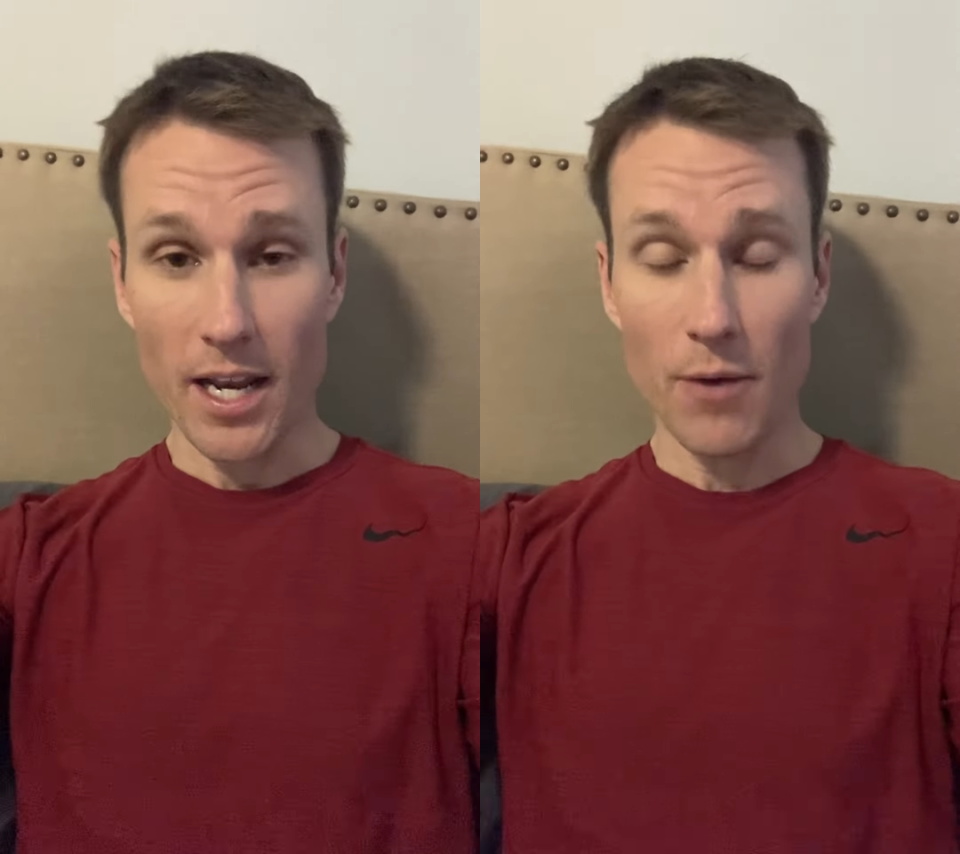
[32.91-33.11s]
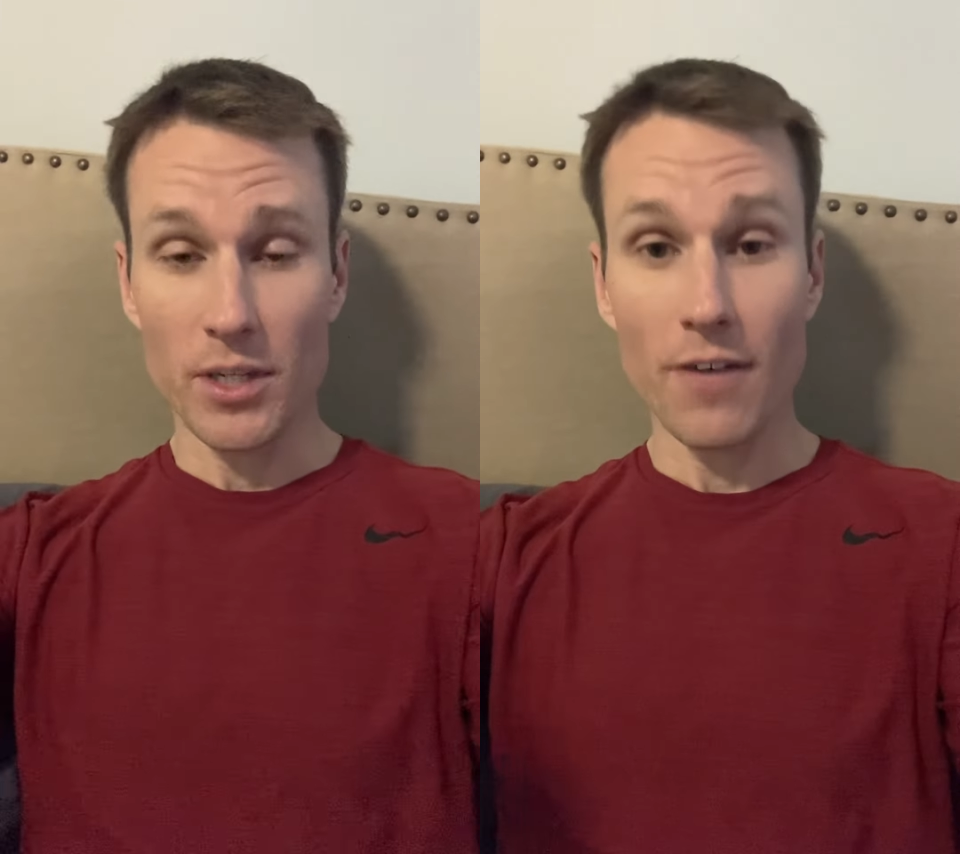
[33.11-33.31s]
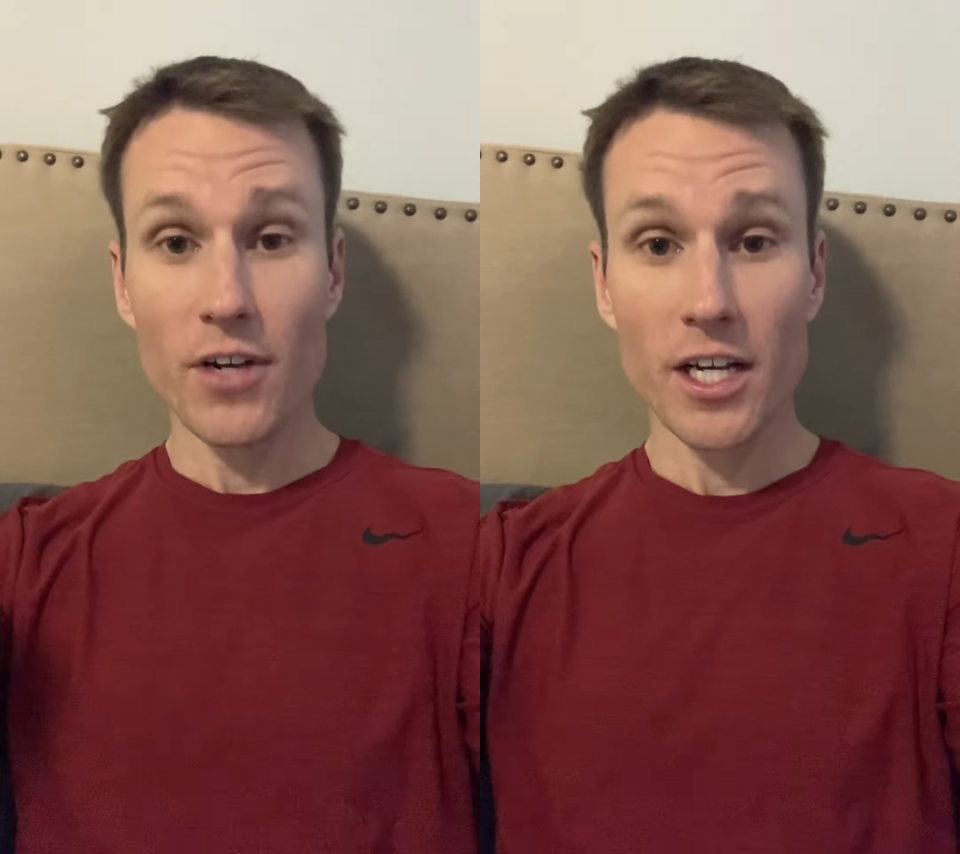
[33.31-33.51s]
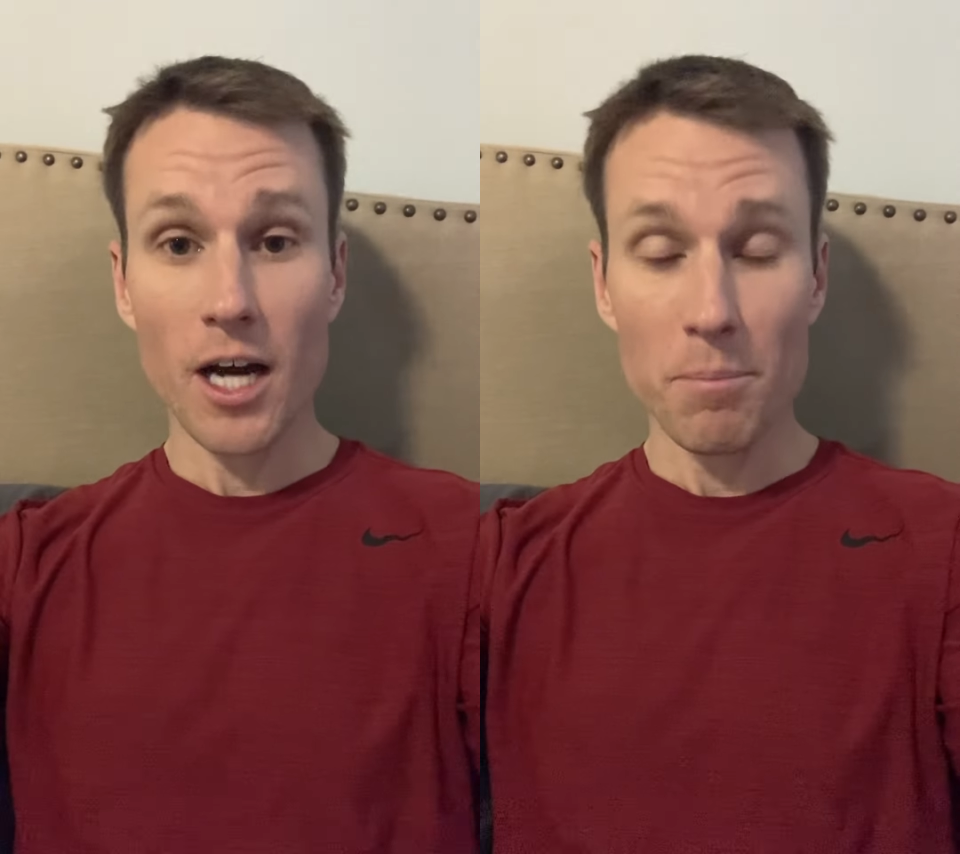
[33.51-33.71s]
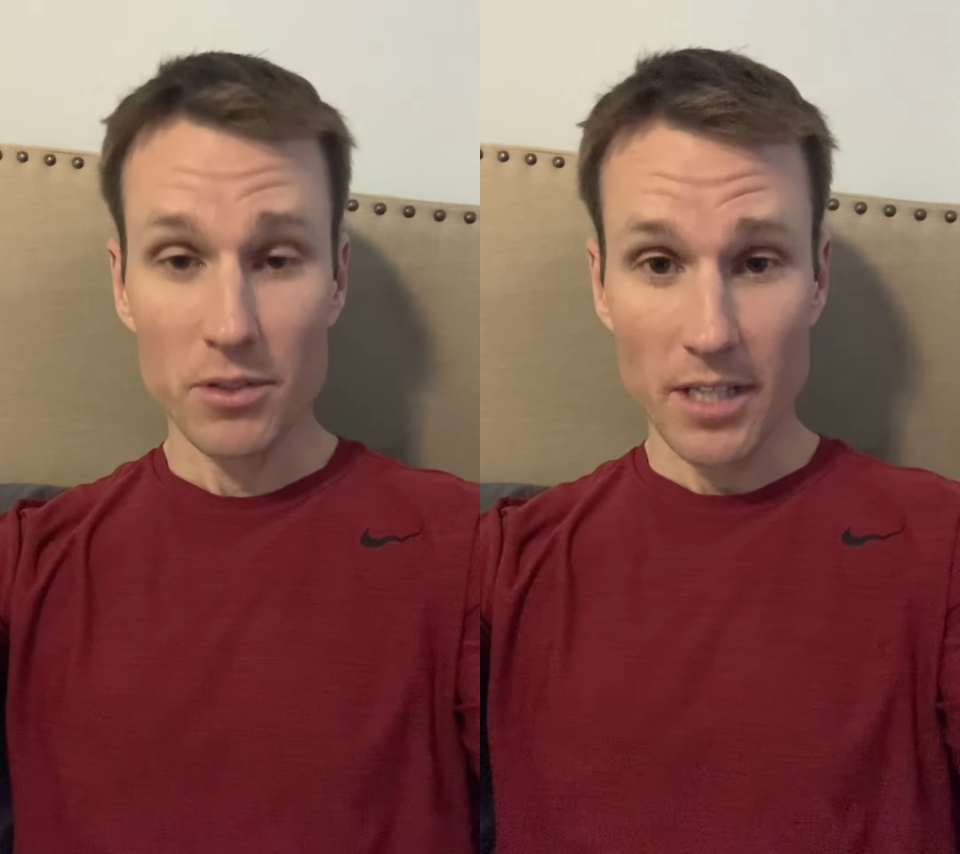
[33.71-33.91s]
I would give it a
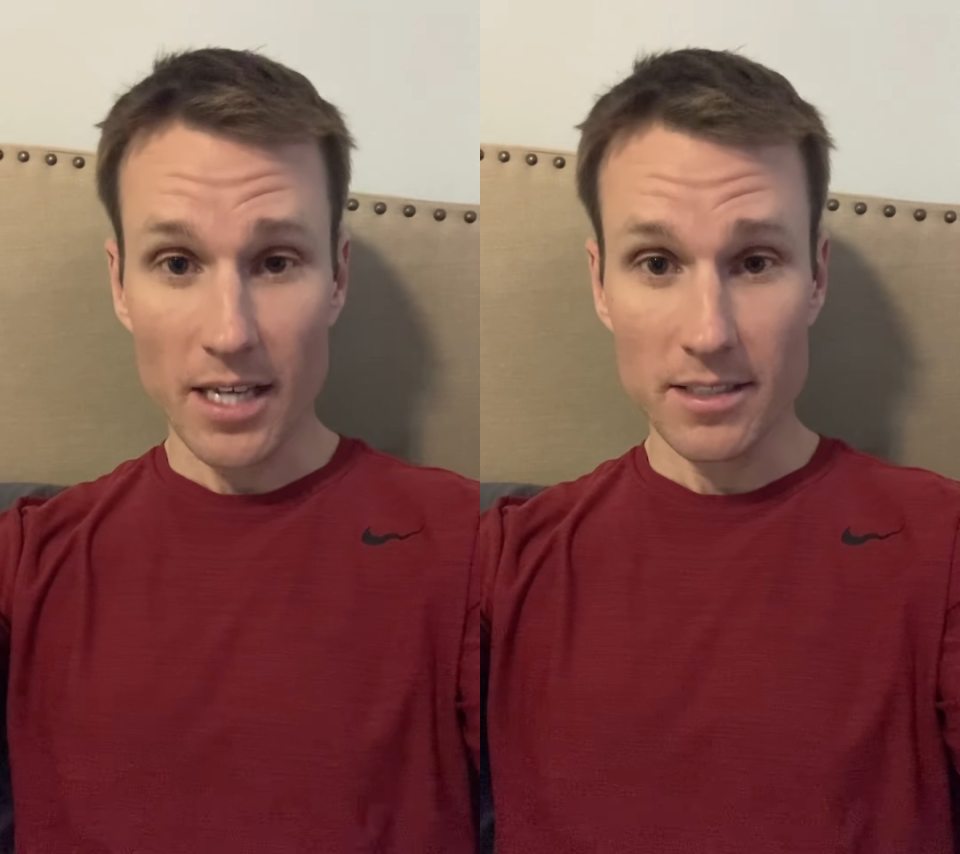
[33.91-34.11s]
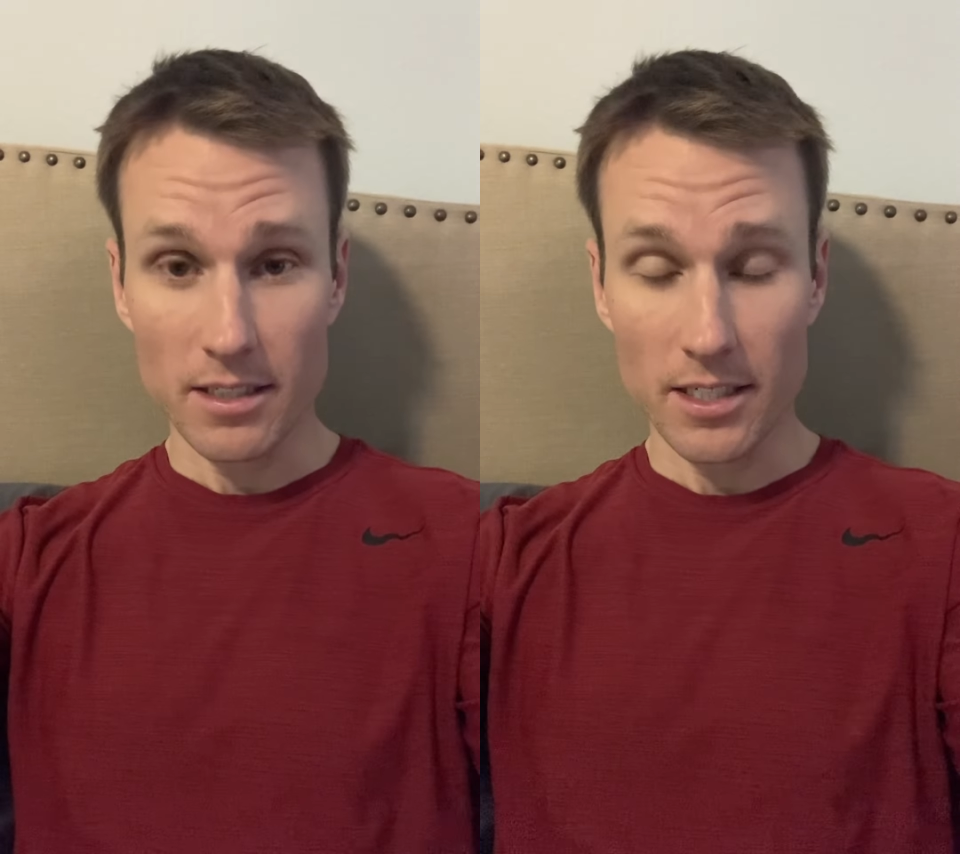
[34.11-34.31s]
couple days at